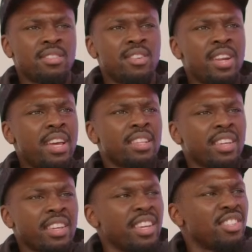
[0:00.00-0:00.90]
You know, like the
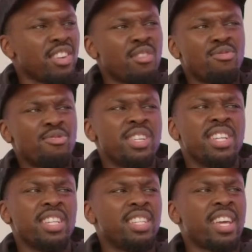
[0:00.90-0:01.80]
kids are
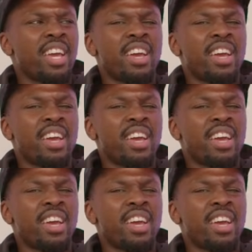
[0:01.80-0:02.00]
really there.